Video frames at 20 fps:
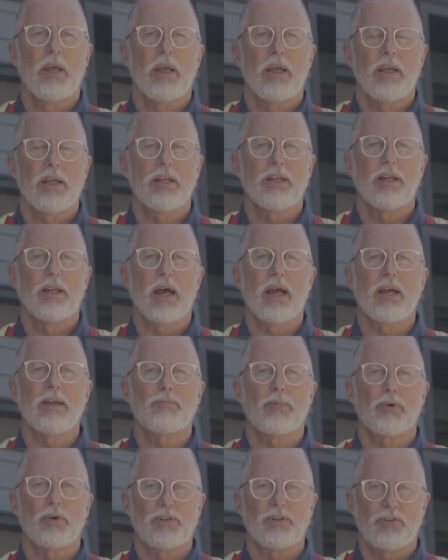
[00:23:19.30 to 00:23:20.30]
in
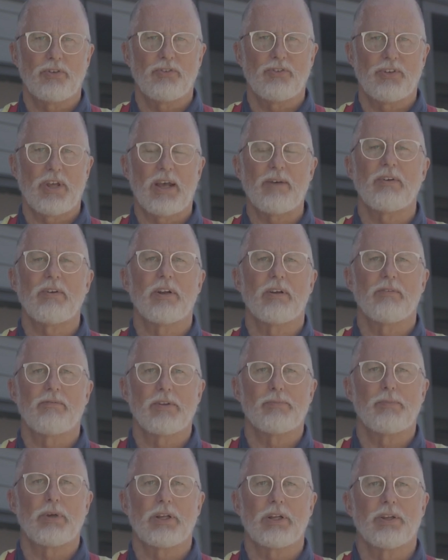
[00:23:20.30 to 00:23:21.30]
9.27 of the
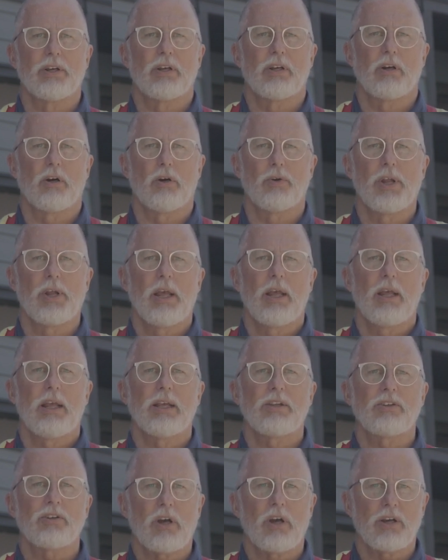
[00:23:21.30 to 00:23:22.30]
building code,
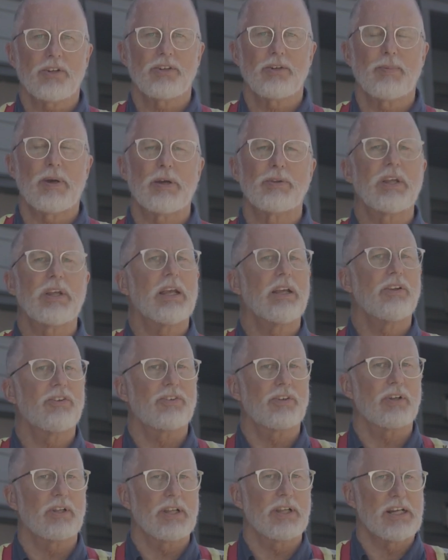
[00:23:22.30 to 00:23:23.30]
it talks about the
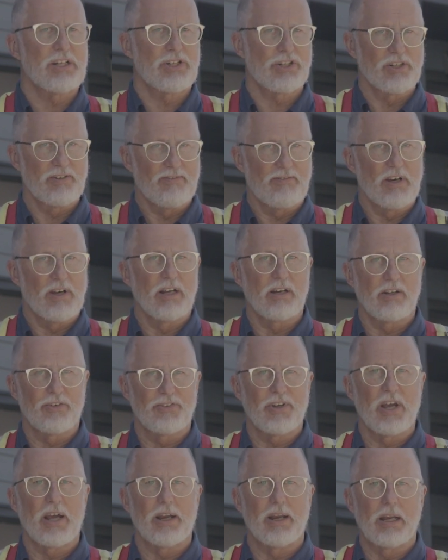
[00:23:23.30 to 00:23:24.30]
installation of vinyl
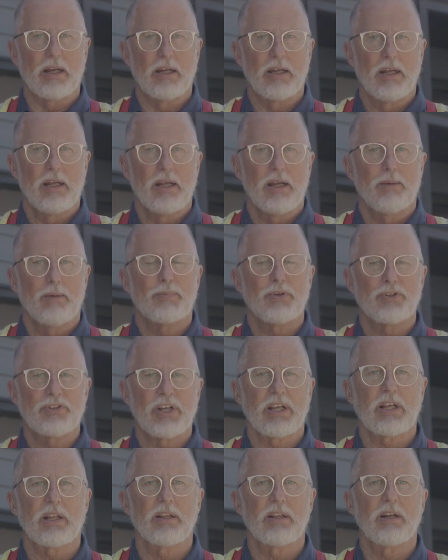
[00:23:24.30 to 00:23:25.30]
siding, and
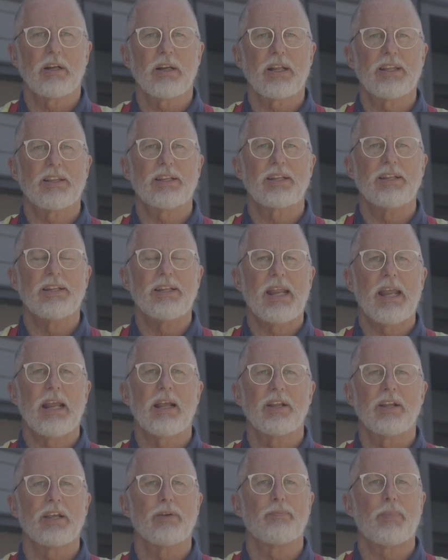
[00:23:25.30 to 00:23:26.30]
particularly the
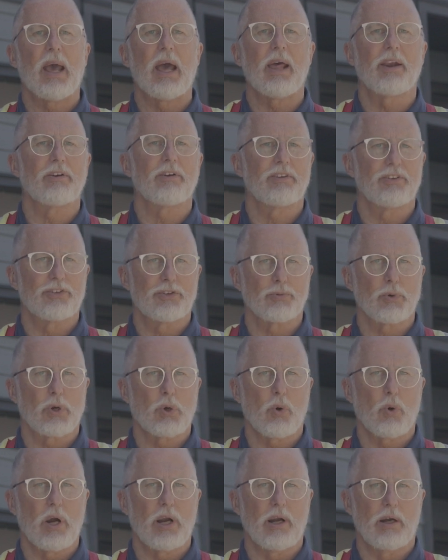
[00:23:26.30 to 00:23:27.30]
nailing pattern that's
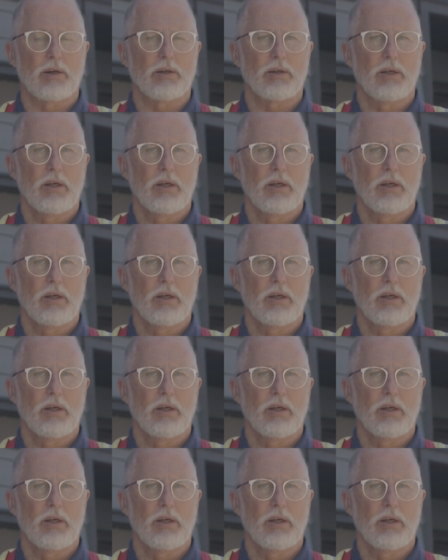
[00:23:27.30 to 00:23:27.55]
required.